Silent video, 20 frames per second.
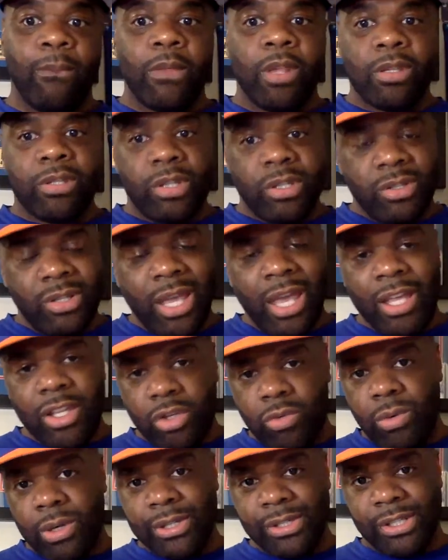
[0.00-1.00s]
So yeah,
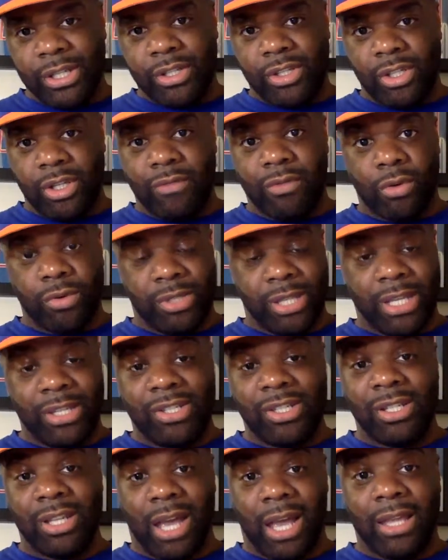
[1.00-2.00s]
you want to stick to your
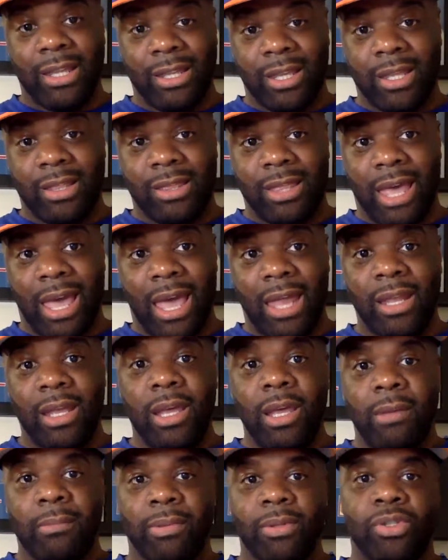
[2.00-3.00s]
rotation. I get that,
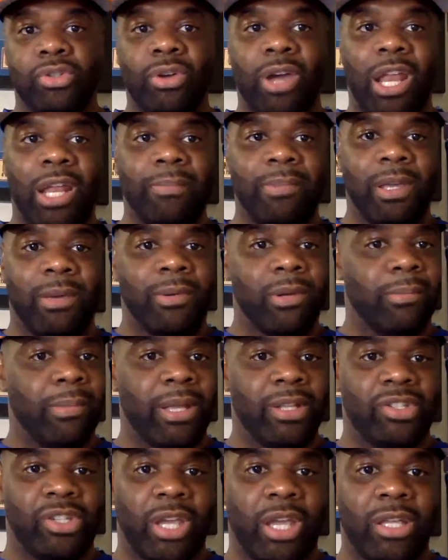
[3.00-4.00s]
but you got to be able to
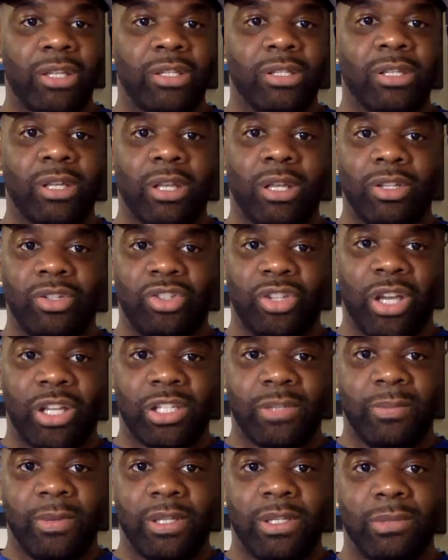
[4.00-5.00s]
make changes and
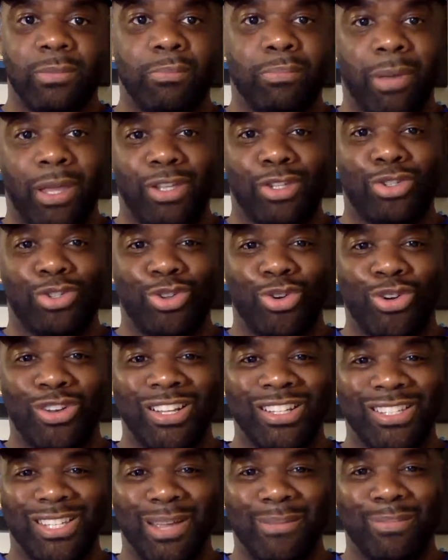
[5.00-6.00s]
adjustments based on
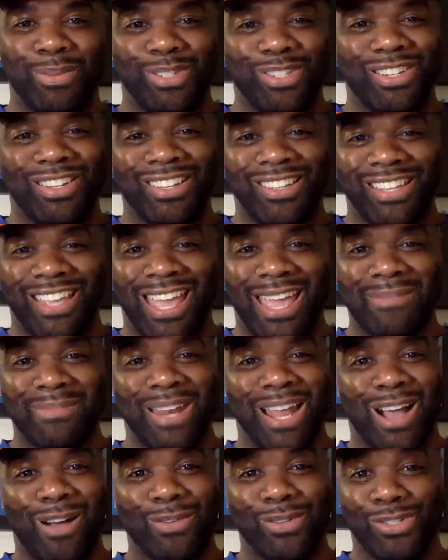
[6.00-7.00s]
the temperature of the game
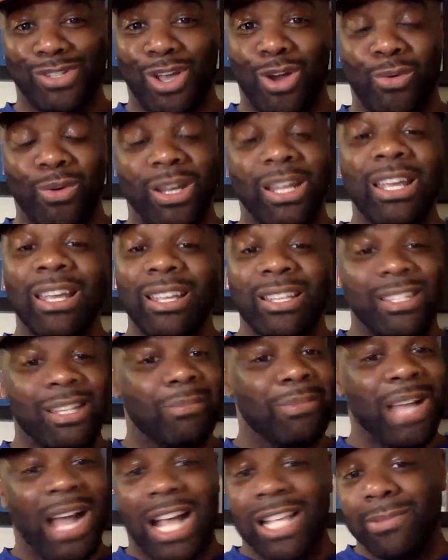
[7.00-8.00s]
and how it's going.
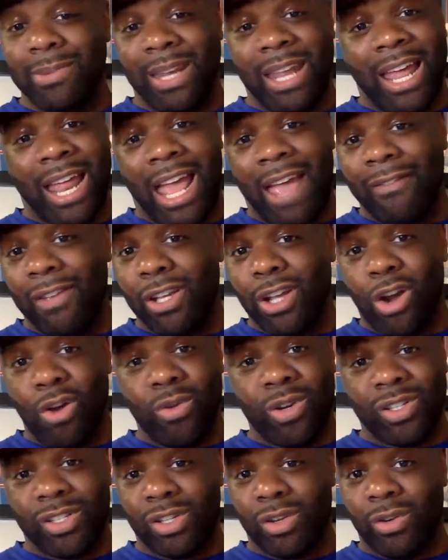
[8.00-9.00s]
Some guys may not have it
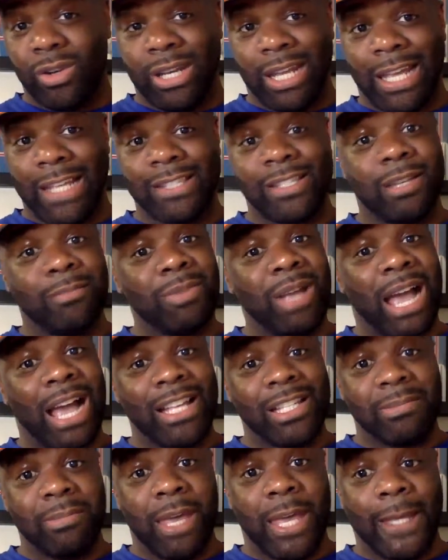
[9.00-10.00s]
going a certain night. Some
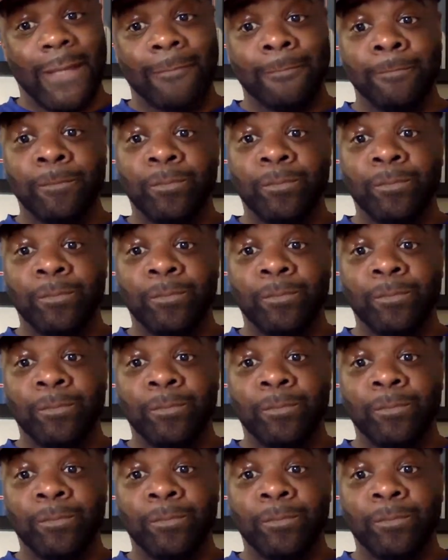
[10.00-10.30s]
guys may.